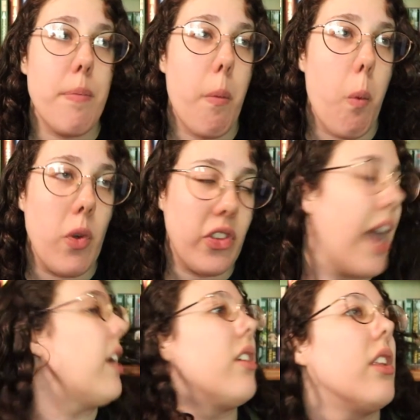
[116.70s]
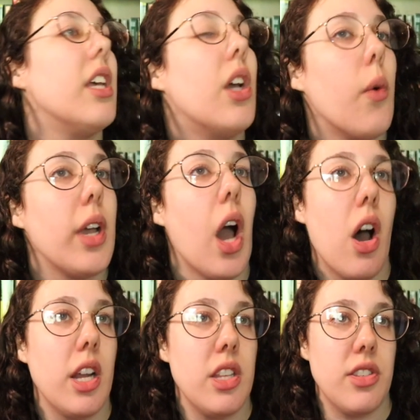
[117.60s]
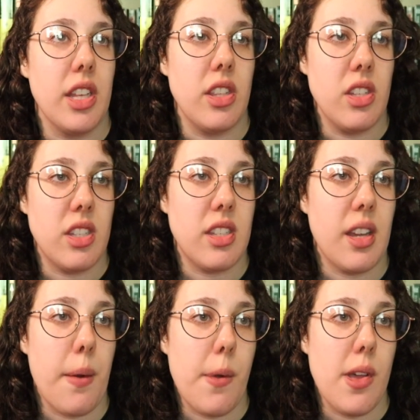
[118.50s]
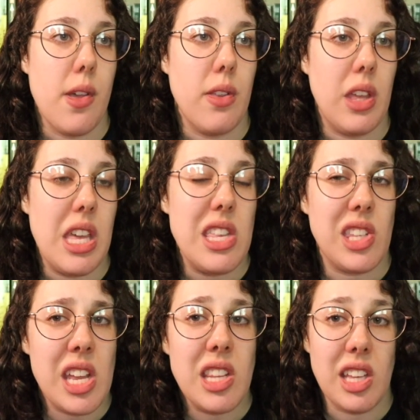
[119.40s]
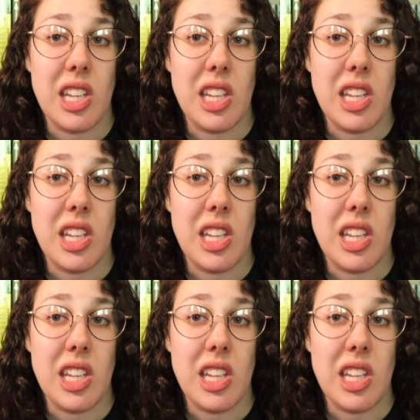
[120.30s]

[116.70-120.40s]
what's actually going on is that this is the